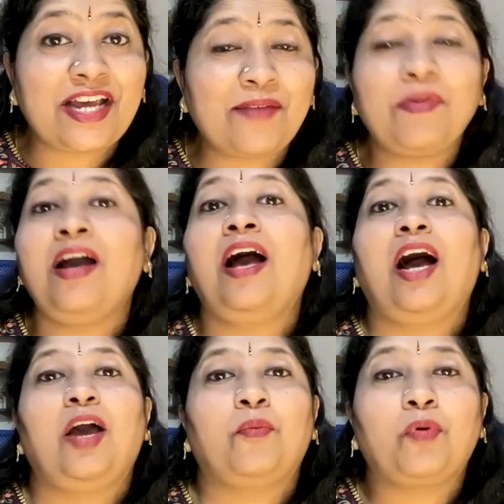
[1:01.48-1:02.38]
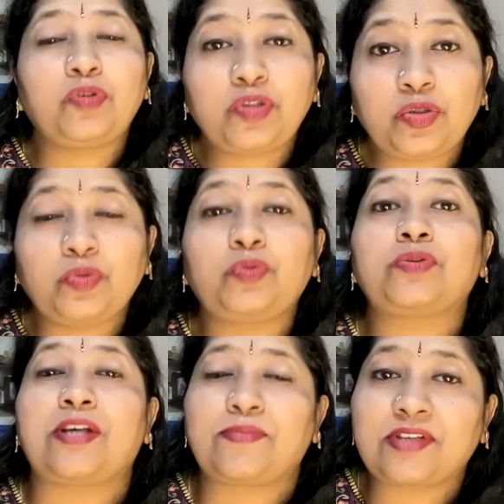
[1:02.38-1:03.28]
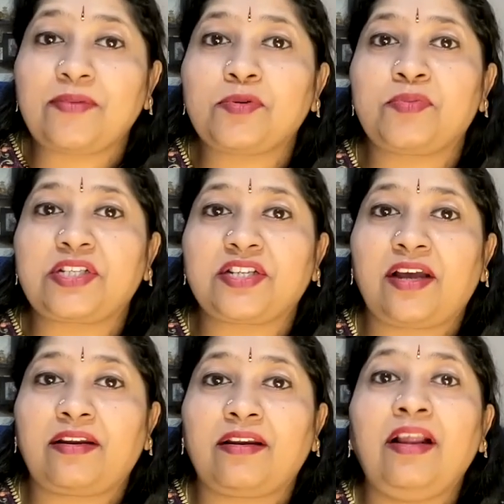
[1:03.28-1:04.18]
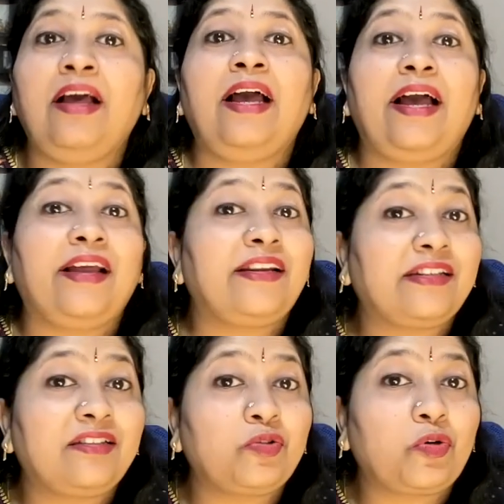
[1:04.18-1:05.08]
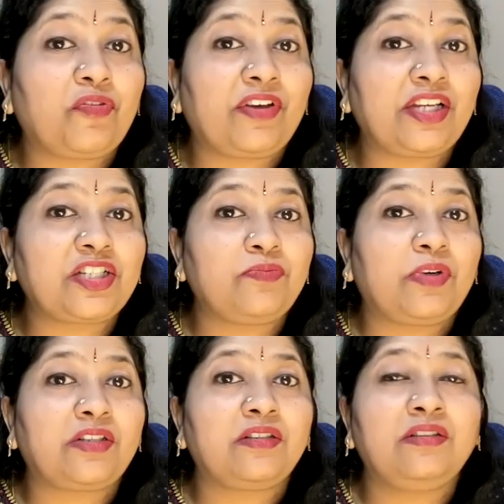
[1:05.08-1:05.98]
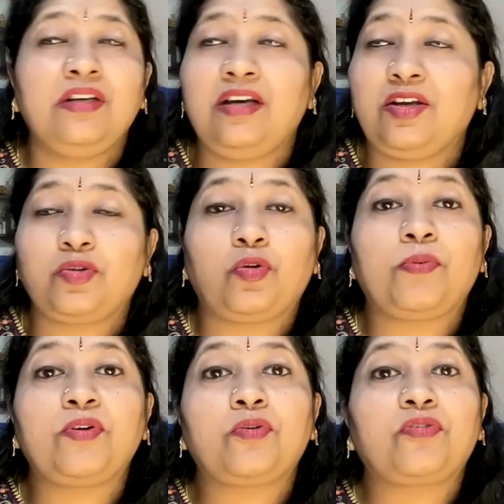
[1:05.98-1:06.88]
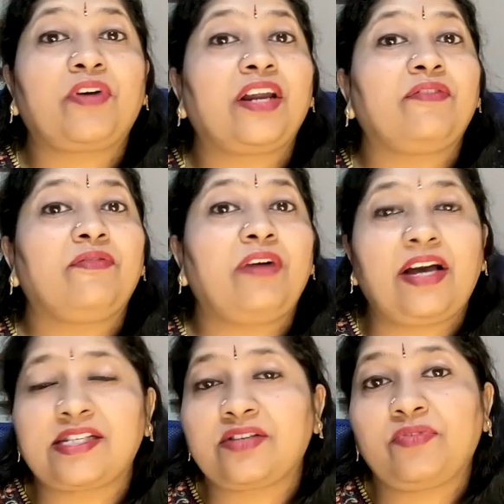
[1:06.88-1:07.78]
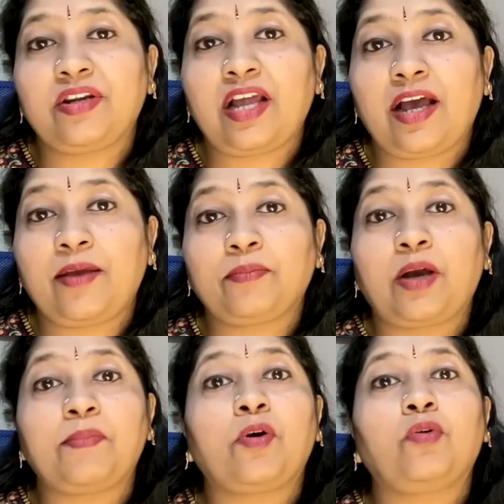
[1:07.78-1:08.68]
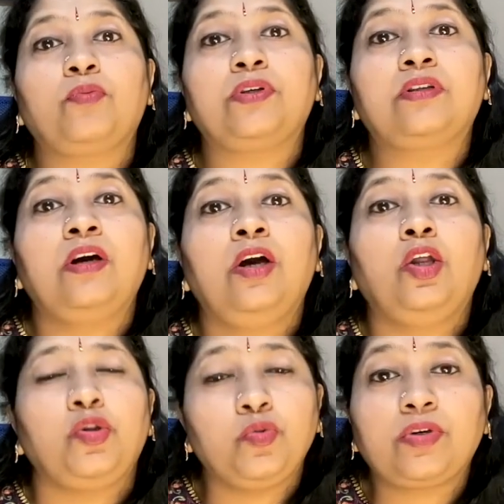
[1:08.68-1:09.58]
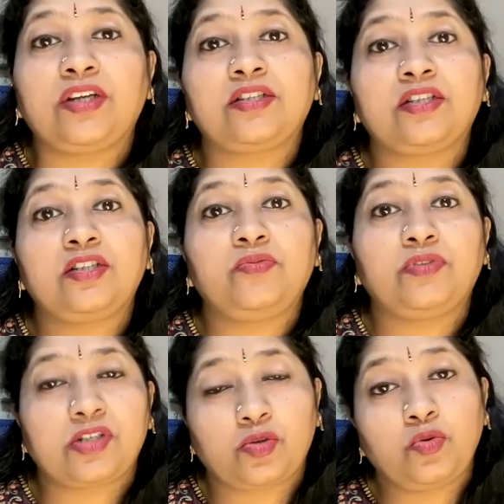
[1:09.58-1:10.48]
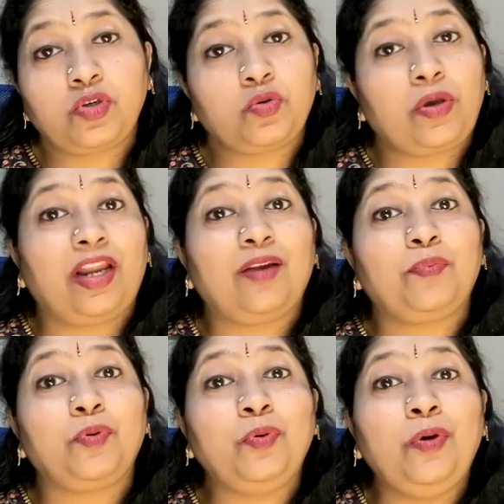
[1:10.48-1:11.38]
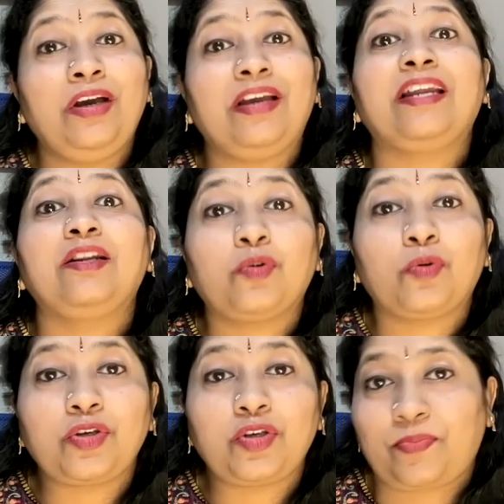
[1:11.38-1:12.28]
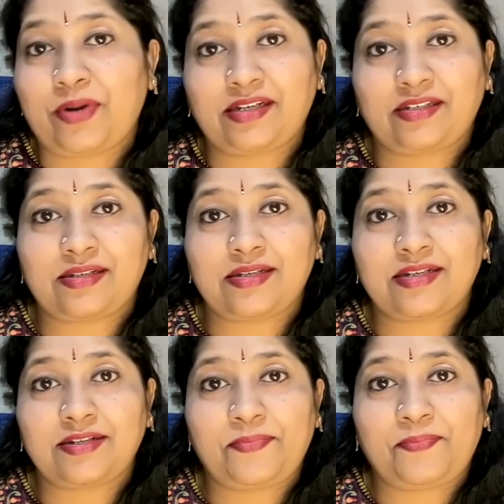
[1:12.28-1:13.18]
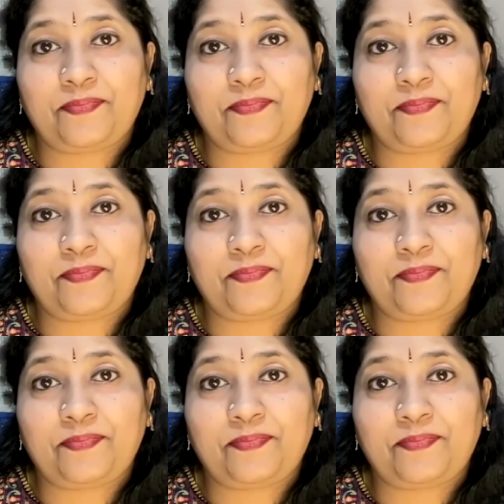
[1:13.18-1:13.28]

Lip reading: time, I want you to subscribe to my channel and hit the notification button. You'll be notified as and when I'm coming out with new content which is going to help you in growing your practice.